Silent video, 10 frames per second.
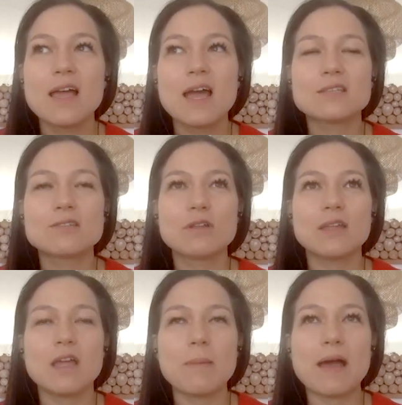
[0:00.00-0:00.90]
It's
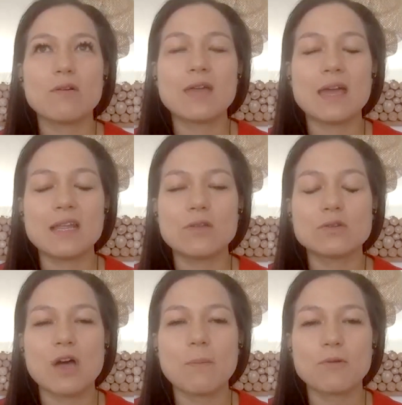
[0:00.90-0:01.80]
really about getting those
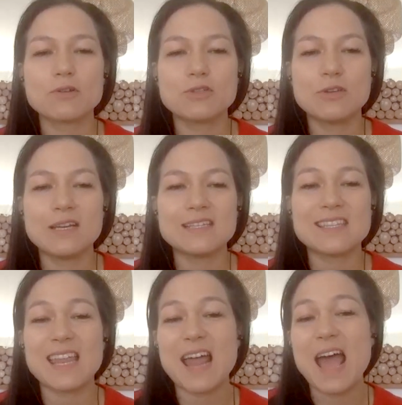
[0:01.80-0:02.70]
opportunities and
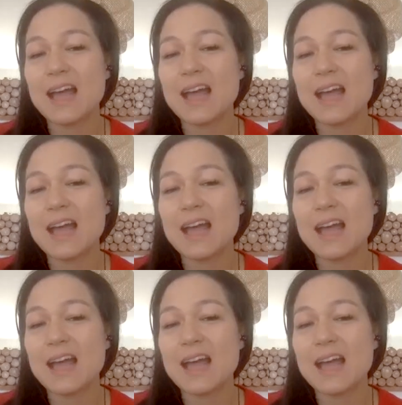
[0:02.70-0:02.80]
that